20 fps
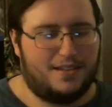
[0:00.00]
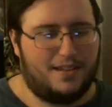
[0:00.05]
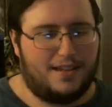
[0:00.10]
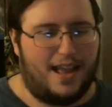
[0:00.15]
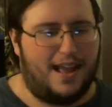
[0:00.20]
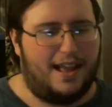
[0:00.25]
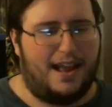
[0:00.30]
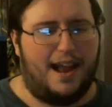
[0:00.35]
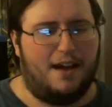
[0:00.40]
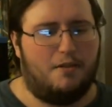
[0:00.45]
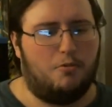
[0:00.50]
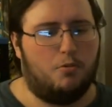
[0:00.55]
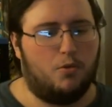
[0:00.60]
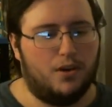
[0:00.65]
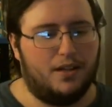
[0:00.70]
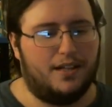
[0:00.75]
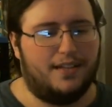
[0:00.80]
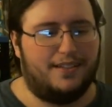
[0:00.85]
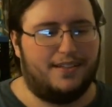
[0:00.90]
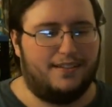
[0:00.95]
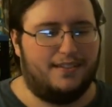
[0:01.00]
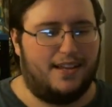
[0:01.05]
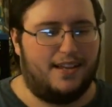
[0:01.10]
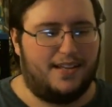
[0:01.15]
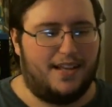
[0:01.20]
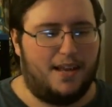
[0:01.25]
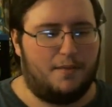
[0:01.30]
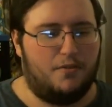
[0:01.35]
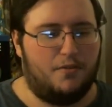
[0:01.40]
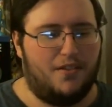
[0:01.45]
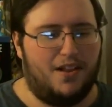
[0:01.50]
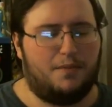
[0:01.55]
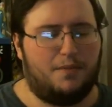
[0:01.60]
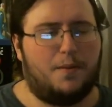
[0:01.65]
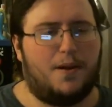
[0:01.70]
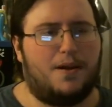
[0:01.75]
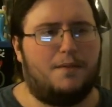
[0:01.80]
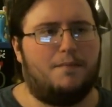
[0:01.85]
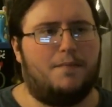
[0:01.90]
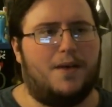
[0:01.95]
I really dislike that movie. That's
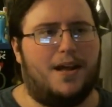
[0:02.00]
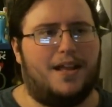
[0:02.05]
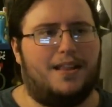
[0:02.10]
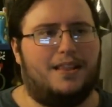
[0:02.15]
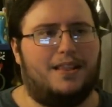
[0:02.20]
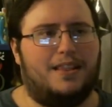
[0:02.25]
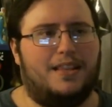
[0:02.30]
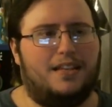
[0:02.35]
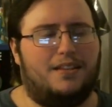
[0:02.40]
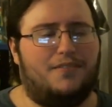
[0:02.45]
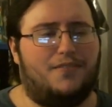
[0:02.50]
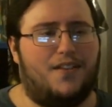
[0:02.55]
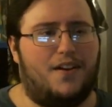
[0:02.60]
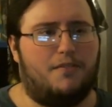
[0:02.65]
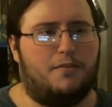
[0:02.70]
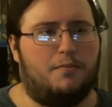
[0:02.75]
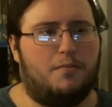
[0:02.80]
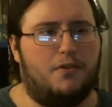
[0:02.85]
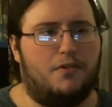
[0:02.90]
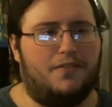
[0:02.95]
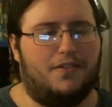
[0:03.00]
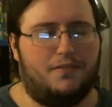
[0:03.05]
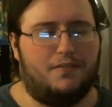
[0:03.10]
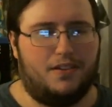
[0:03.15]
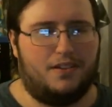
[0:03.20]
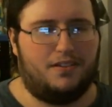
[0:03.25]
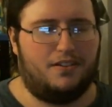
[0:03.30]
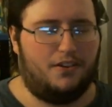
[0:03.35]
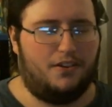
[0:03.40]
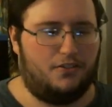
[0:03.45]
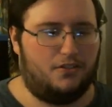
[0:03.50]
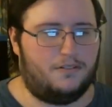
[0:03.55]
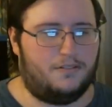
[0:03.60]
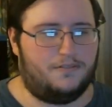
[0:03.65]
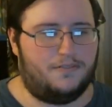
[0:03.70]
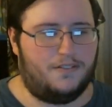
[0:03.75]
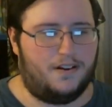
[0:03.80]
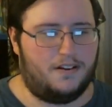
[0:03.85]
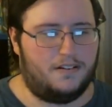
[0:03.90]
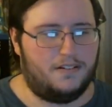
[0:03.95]
probably my least favorite movie of this year so
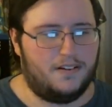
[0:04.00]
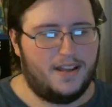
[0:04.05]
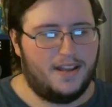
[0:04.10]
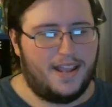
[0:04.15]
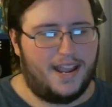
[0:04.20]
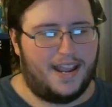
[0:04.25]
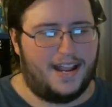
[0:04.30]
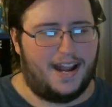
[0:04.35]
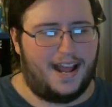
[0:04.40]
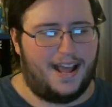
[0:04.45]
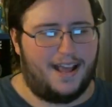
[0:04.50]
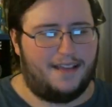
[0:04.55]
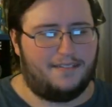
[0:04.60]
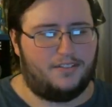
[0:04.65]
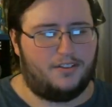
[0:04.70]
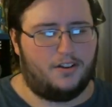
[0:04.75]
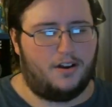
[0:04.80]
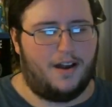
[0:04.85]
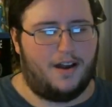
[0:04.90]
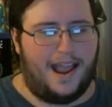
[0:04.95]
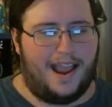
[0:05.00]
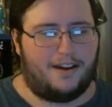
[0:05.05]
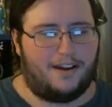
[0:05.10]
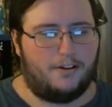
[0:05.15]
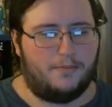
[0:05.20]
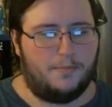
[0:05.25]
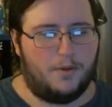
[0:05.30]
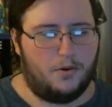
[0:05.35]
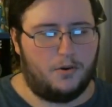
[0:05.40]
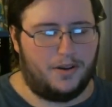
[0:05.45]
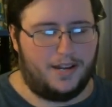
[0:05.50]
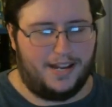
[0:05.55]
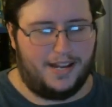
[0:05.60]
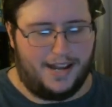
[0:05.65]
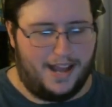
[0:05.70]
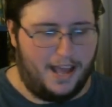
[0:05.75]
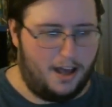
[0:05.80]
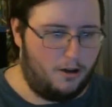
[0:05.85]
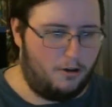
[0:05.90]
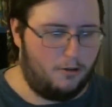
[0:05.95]
far. And I saw Acrimony
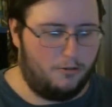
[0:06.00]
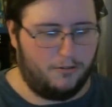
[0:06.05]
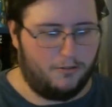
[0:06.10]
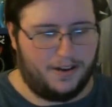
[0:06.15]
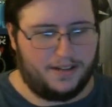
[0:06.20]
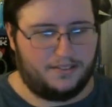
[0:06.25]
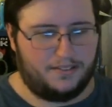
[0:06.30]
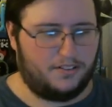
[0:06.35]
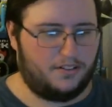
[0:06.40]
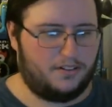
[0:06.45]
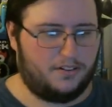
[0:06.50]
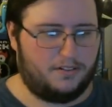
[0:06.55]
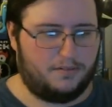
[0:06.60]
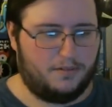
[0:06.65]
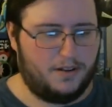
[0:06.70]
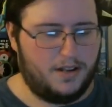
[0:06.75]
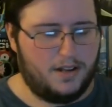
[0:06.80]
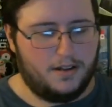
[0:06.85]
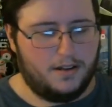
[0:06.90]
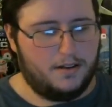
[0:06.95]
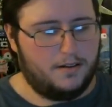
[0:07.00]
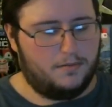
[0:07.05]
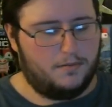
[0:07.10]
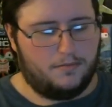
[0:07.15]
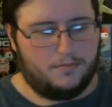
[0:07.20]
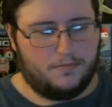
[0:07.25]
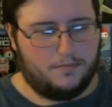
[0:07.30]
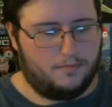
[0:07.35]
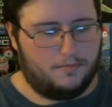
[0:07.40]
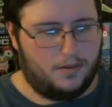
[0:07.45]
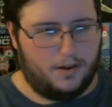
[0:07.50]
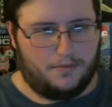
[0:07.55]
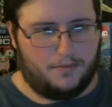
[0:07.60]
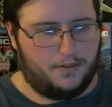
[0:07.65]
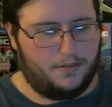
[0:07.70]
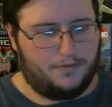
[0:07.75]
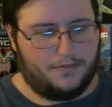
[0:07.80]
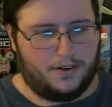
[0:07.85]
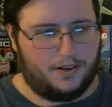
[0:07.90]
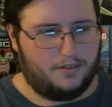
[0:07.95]
and Hellraiser,
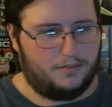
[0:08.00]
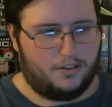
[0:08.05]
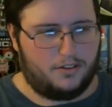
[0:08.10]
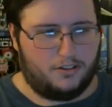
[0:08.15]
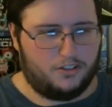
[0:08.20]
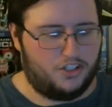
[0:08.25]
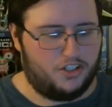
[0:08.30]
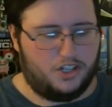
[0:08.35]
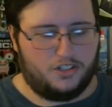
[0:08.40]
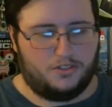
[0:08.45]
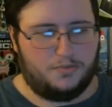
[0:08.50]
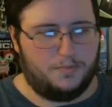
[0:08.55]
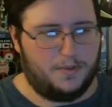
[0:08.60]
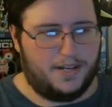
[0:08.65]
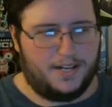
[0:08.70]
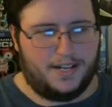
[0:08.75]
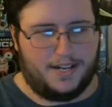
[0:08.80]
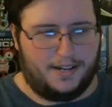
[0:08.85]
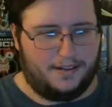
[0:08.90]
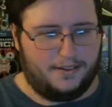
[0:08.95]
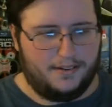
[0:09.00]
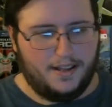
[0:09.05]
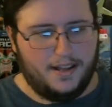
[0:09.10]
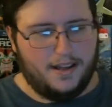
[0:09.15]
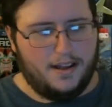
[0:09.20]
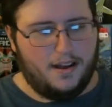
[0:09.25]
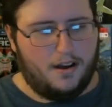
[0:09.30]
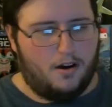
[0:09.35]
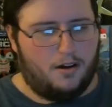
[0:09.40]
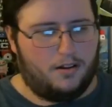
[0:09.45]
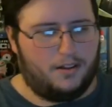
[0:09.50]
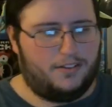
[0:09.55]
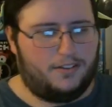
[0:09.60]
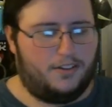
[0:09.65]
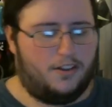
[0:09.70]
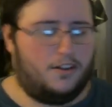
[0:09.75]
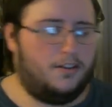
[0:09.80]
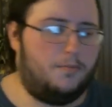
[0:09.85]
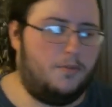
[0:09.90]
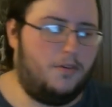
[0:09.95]
whatever the fuck it was called, Judgment, and all
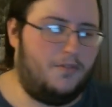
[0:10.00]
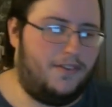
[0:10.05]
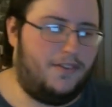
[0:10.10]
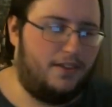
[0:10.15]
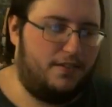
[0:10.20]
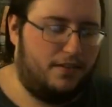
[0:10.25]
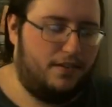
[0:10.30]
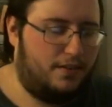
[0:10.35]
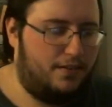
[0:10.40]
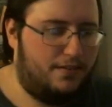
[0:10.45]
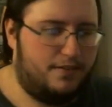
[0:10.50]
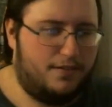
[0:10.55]
these other movies.